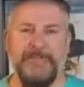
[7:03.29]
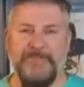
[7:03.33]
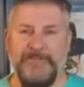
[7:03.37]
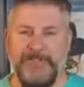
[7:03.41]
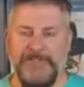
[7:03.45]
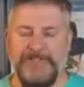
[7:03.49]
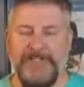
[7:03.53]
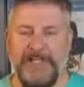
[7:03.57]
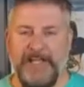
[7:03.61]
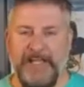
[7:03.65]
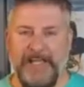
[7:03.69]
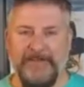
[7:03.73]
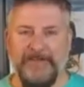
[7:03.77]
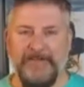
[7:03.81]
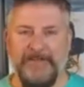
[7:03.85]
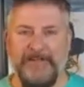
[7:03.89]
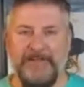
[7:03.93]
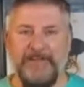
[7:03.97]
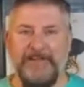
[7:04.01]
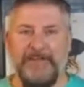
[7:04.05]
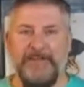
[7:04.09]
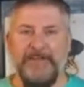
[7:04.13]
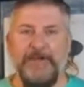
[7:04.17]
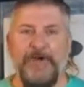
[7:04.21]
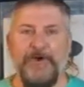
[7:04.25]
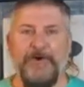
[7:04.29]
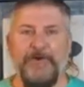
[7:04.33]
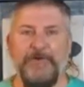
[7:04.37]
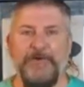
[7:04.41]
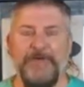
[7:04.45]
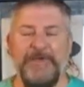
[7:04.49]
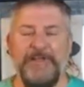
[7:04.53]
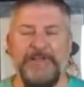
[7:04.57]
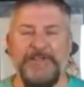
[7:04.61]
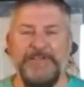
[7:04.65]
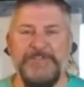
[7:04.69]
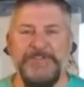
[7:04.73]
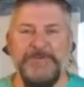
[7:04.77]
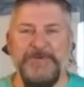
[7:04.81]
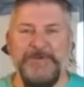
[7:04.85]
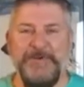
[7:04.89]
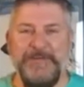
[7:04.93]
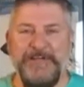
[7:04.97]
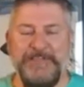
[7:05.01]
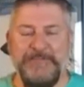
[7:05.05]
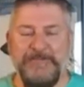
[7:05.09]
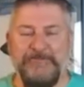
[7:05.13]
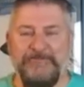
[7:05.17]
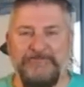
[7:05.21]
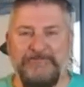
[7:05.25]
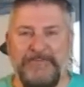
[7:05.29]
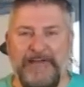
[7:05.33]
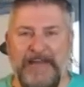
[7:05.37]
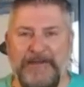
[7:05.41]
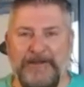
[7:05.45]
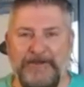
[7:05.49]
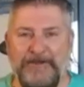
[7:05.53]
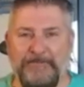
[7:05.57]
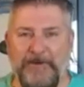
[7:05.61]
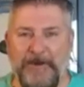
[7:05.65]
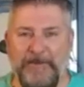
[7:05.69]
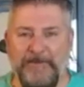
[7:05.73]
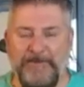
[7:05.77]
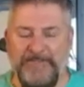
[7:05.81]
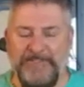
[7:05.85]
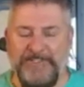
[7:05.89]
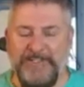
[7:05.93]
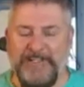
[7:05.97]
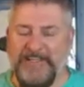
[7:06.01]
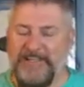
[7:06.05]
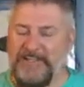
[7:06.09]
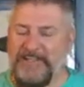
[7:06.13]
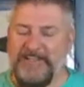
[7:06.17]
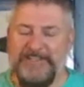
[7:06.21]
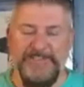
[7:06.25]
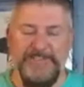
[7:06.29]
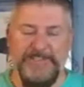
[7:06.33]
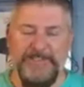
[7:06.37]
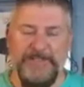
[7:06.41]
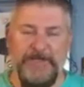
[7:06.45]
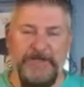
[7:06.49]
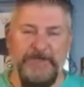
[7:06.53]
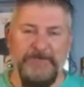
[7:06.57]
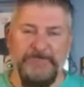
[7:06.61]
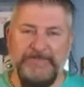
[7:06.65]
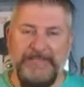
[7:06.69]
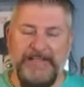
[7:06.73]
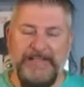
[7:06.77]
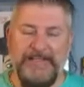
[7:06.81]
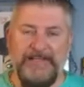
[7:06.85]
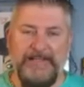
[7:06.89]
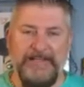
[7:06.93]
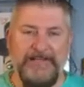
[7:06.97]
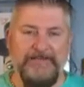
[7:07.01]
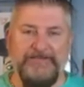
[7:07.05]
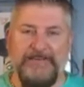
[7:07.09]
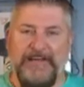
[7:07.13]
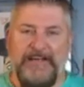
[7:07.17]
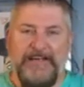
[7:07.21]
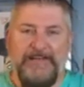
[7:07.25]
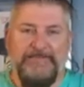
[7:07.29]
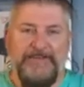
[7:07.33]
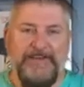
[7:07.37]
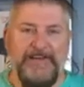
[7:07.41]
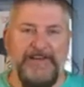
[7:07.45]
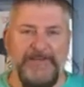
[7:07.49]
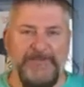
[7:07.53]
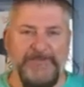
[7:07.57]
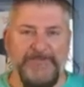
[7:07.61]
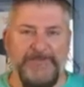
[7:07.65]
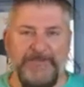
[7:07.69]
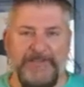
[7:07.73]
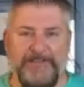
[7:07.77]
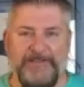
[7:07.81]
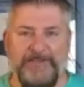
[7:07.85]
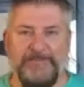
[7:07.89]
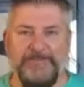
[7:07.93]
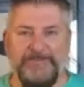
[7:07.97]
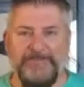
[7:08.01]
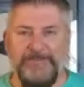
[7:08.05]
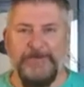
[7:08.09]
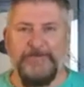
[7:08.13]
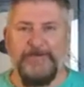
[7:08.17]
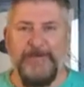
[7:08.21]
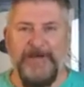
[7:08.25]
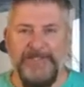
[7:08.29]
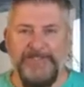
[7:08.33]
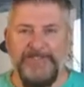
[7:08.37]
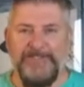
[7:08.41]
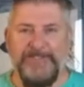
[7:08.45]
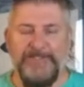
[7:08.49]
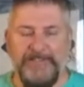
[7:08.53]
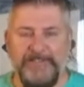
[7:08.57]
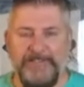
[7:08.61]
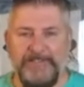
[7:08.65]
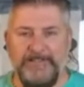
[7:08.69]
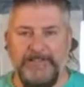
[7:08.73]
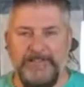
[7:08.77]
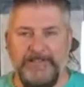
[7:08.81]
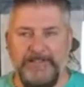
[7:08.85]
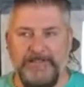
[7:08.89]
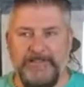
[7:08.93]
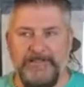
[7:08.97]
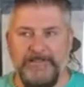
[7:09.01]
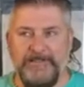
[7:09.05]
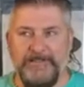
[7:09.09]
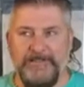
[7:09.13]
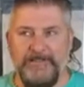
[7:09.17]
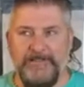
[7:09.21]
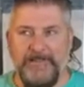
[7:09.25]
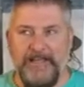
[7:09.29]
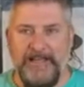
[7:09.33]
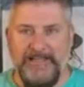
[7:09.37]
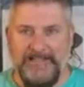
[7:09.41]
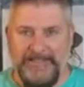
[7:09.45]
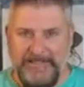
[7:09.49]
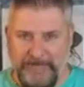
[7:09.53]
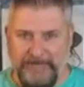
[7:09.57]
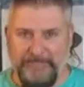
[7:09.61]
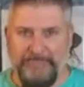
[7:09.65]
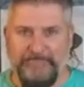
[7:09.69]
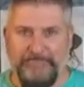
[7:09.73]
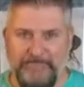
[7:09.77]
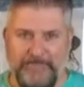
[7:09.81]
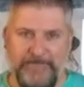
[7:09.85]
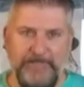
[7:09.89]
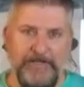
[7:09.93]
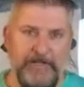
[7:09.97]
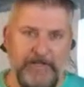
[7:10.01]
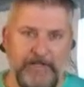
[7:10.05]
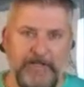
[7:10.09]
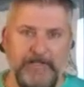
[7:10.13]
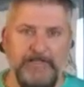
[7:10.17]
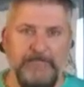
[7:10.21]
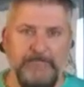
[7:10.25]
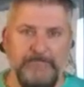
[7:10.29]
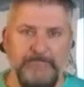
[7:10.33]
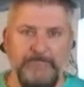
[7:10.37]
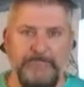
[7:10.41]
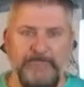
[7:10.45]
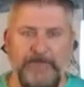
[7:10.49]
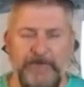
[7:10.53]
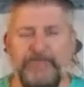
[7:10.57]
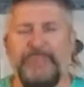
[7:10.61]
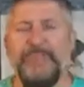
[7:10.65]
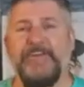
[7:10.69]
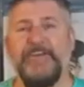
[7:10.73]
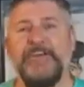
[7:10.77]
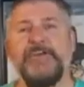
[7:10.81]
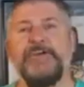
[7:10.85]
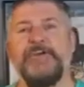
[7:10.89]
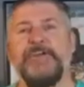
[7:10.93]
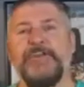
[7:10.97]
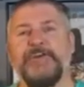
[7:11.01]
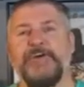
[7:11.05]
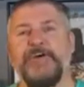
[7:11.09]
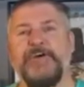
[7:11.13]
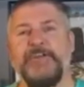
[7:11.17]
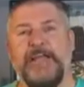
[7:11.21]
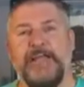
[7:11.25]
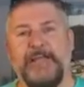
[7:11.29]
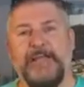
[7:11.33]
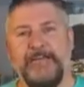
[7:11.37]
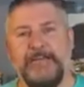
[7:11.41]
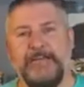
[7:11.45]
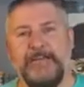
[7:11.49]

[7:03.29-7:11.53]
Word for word: the chicken. Go and enjoy the fire department chicken because you know, firefighters really don't do much except cook. They're very good at cooking